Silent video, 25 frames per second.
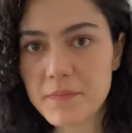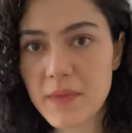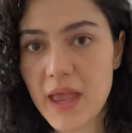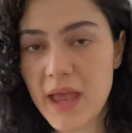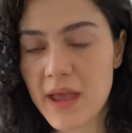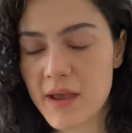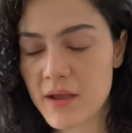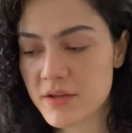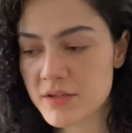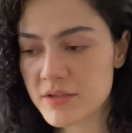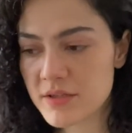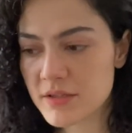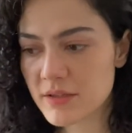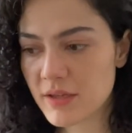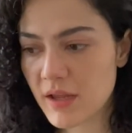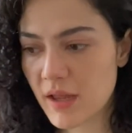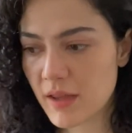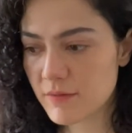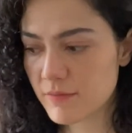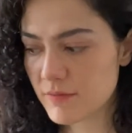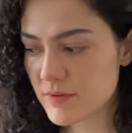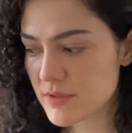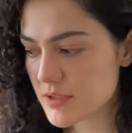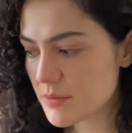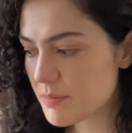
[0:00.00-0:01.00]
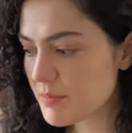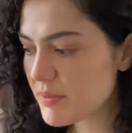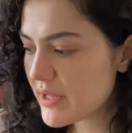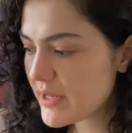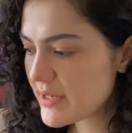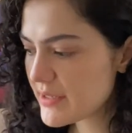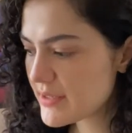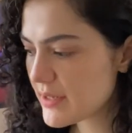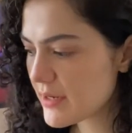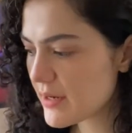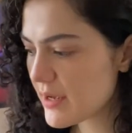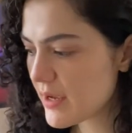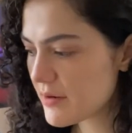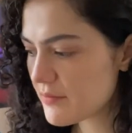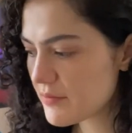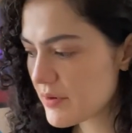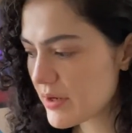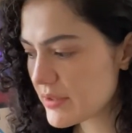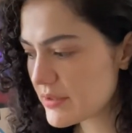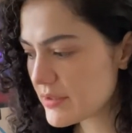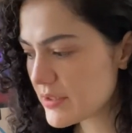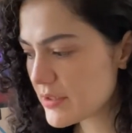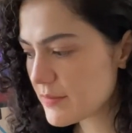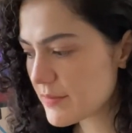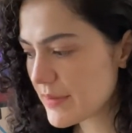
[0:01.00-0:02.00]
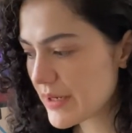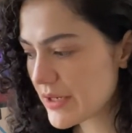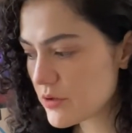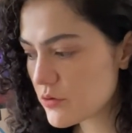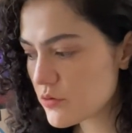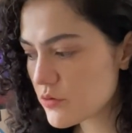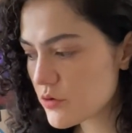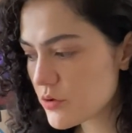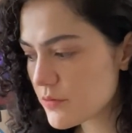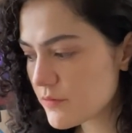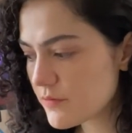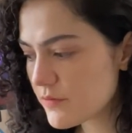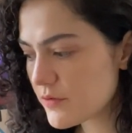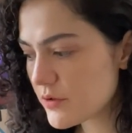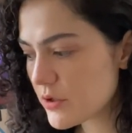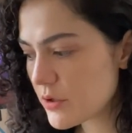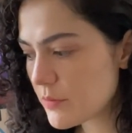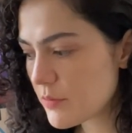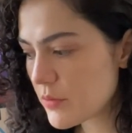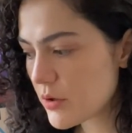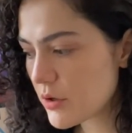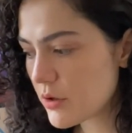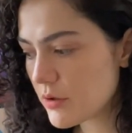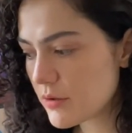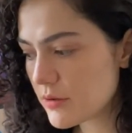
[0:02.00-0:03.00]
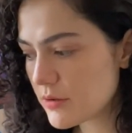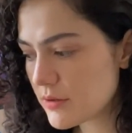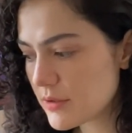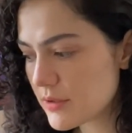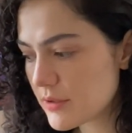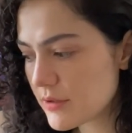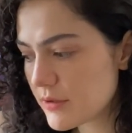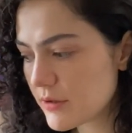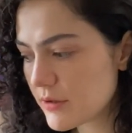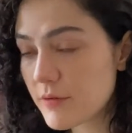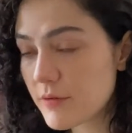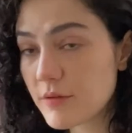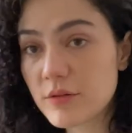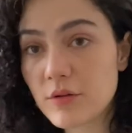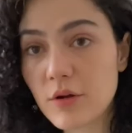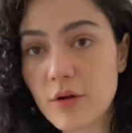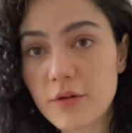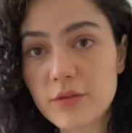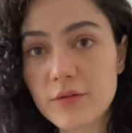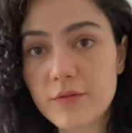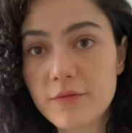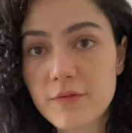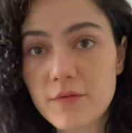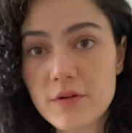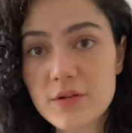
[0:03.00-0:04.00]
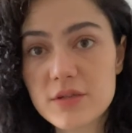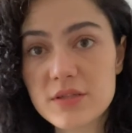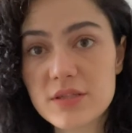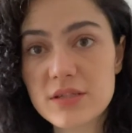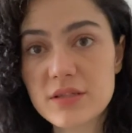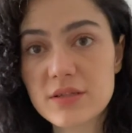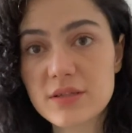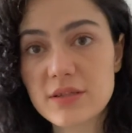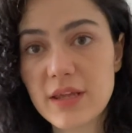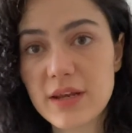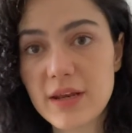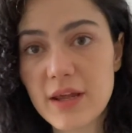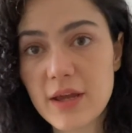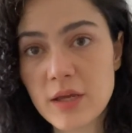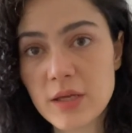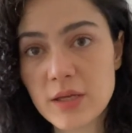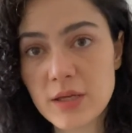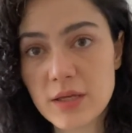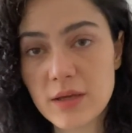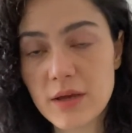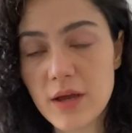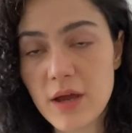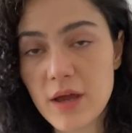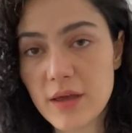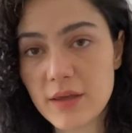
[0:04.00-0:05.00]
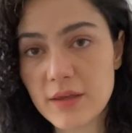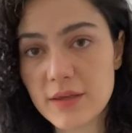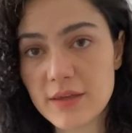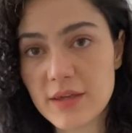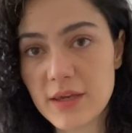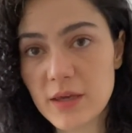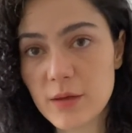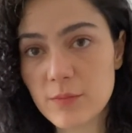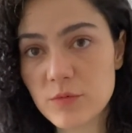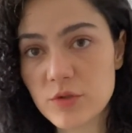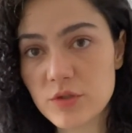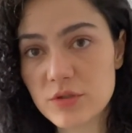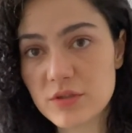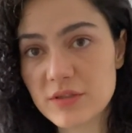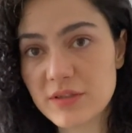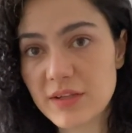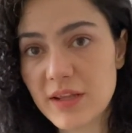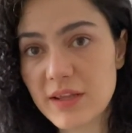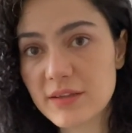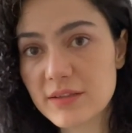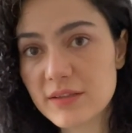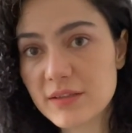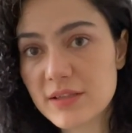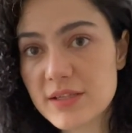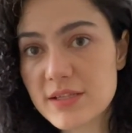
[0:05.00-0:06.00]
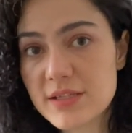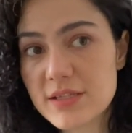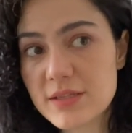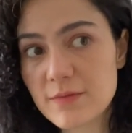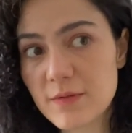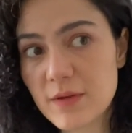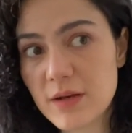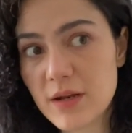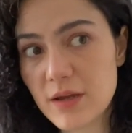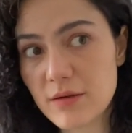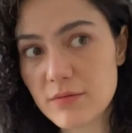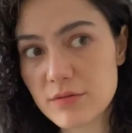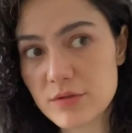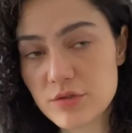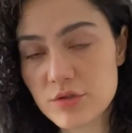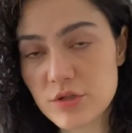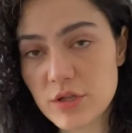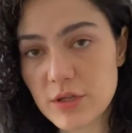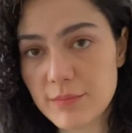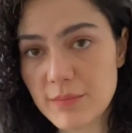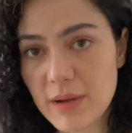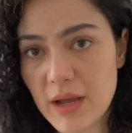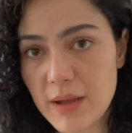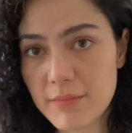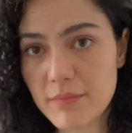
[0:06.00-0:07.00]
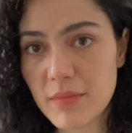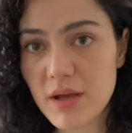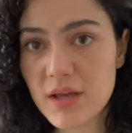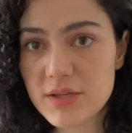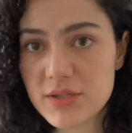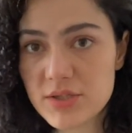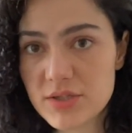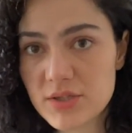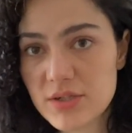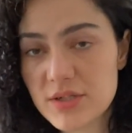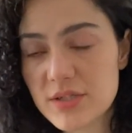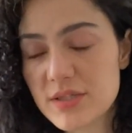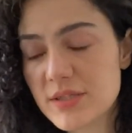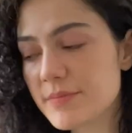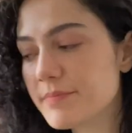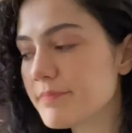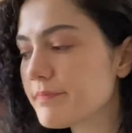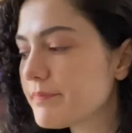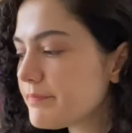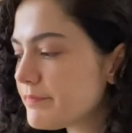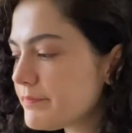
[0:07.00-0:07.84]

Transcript: Actually, that was a place that I rented my room from on the first year that I came to the Netherlands when I was doing my master's.